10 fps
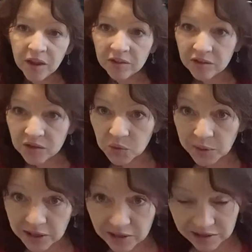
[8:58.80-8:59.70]
the
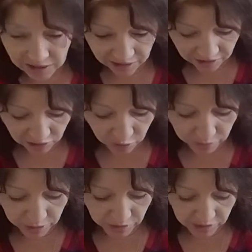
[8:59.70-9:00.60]
sweetness and a little
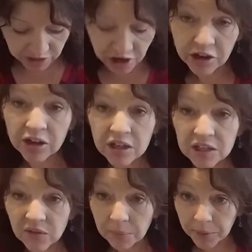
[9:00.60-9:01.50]
bit of the tartness
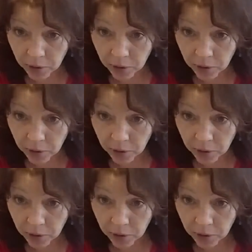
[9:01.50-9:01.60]
from the